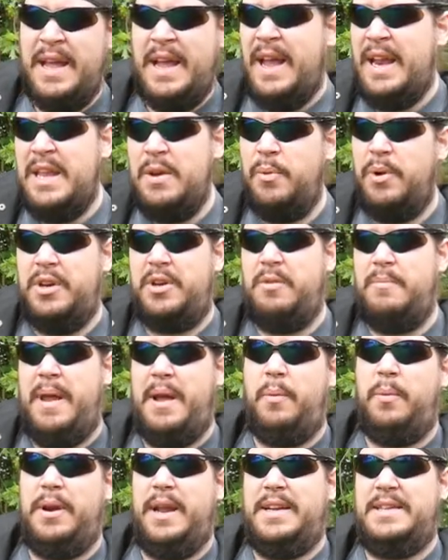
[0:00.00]
Anyone could
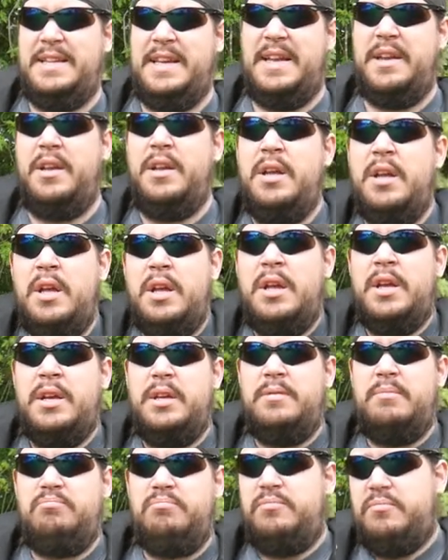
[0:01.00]
make what I did.
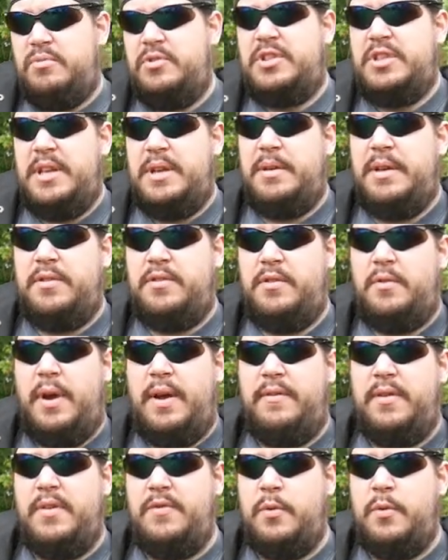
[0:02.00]
Seeing as you have,